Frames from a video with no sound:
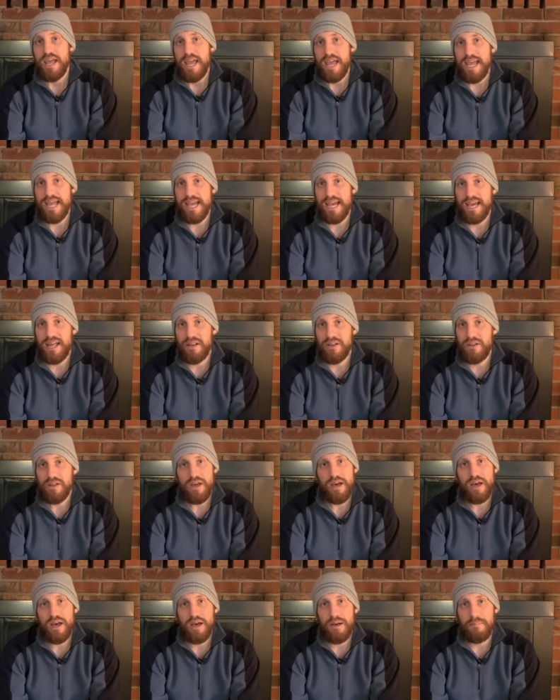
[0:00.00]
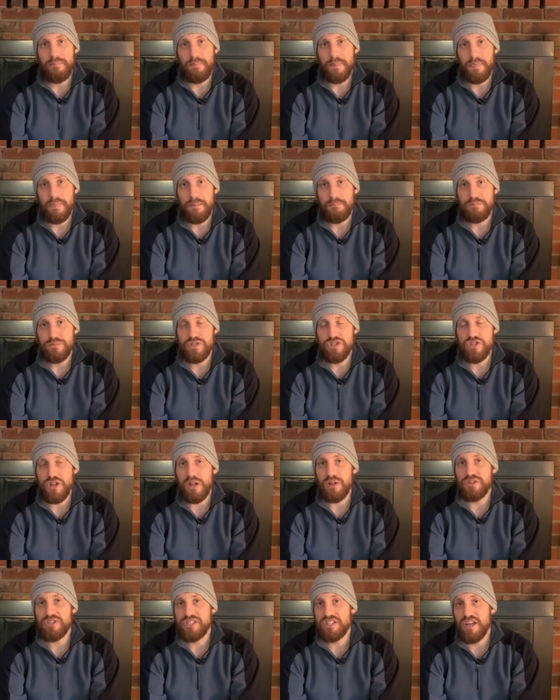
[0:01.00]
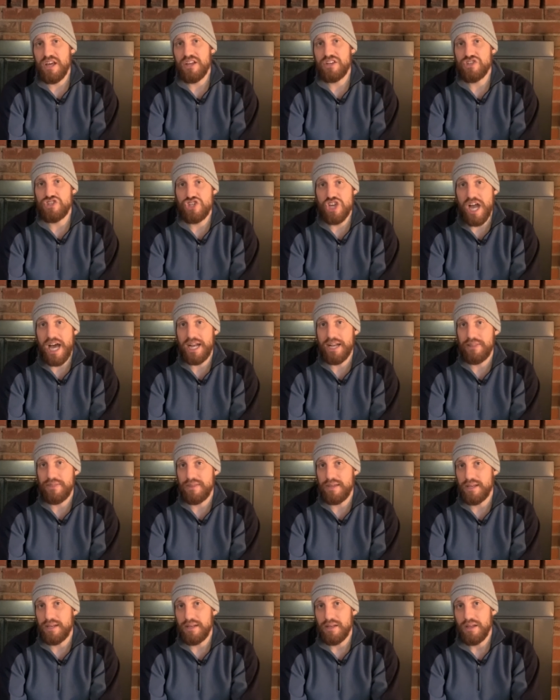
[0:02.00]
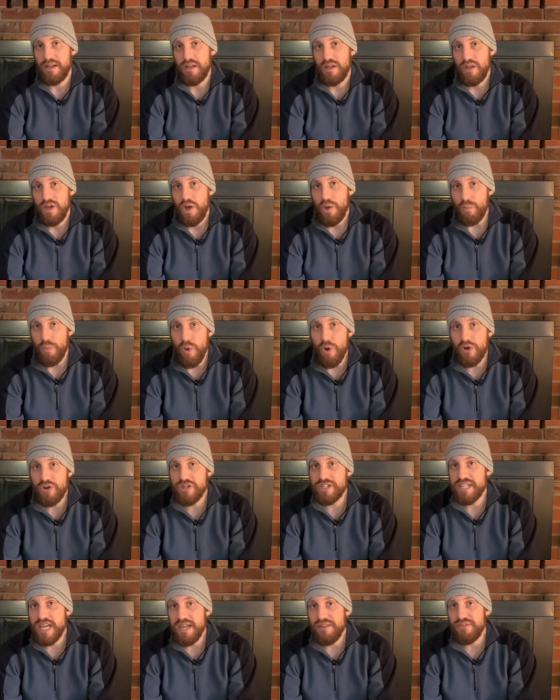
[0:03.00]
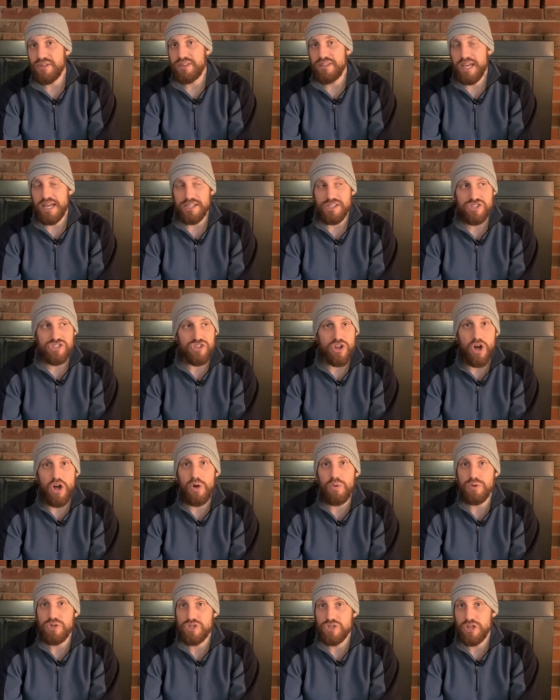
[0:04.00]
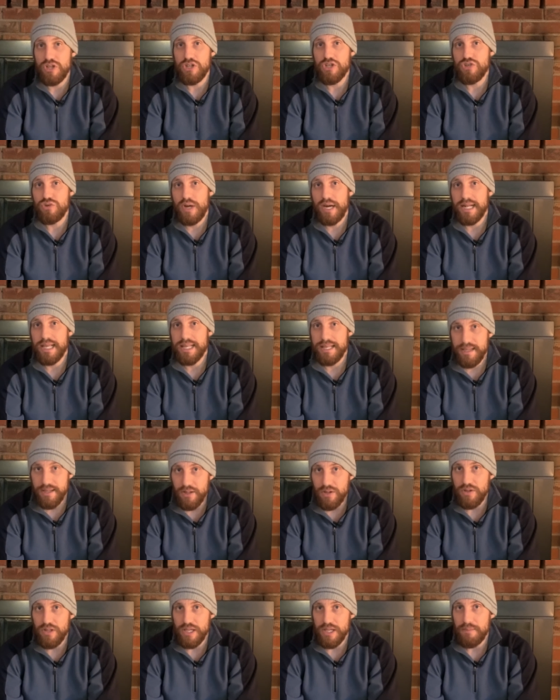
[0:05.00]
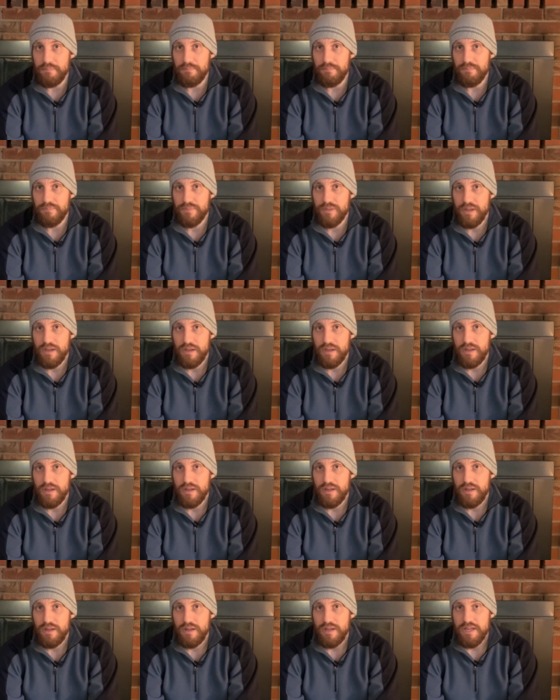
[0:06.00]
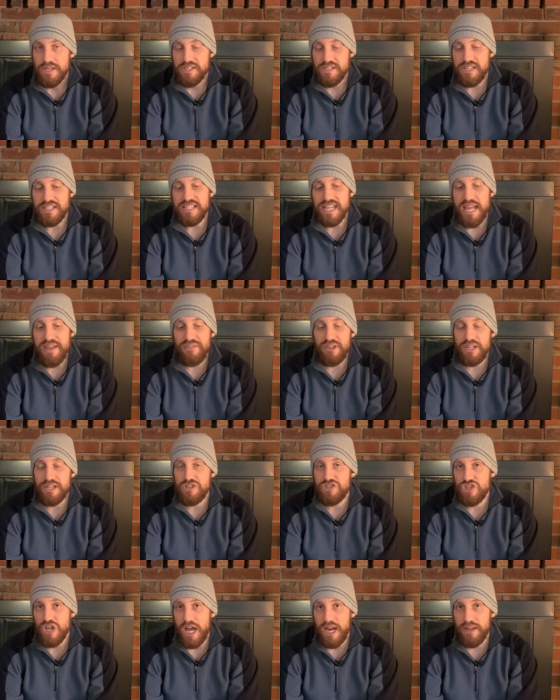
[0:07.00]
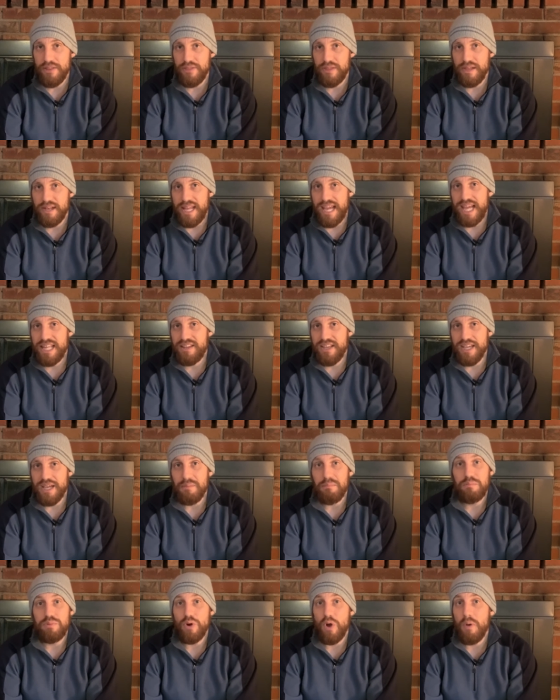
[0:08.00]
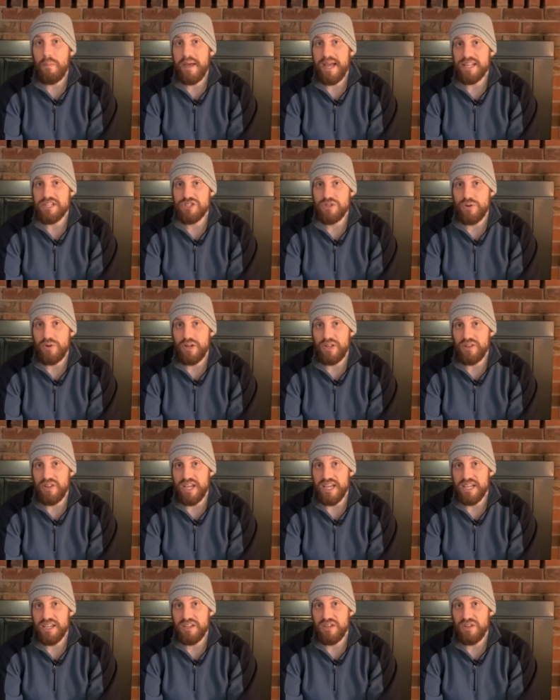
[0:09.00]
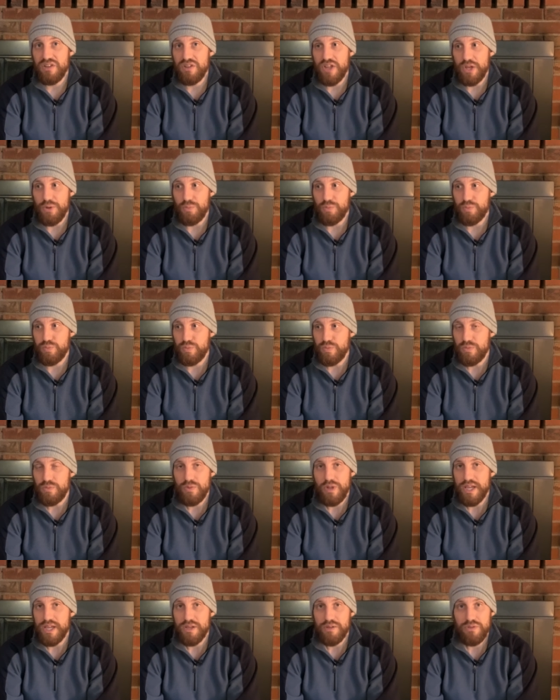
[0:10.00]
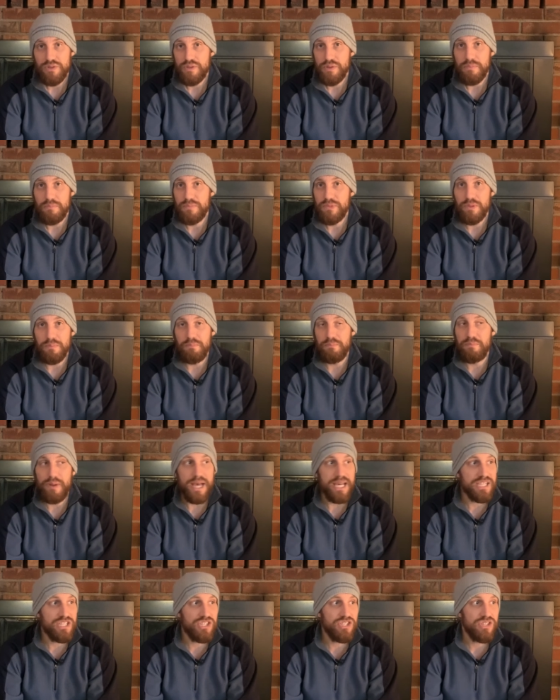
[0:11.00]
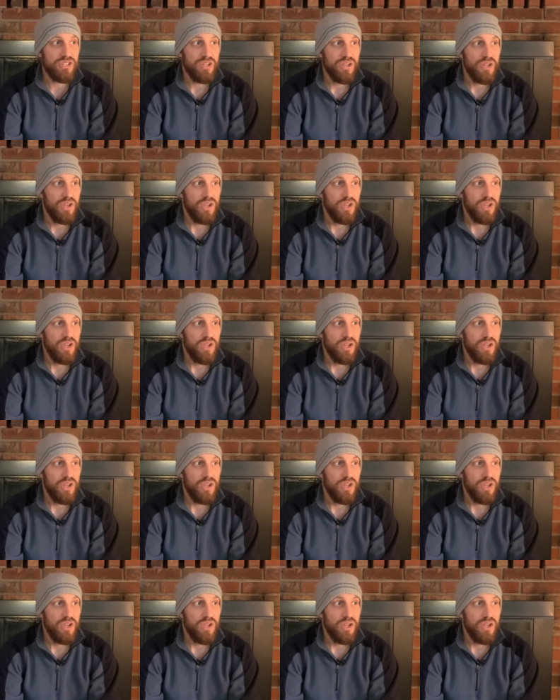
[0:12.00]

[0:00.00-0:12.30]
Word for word: And um, Saul's son, Jonathan, warned David that Saul was going to try to kill him. See, David and Jonathan had like a bromance going, like like like the the best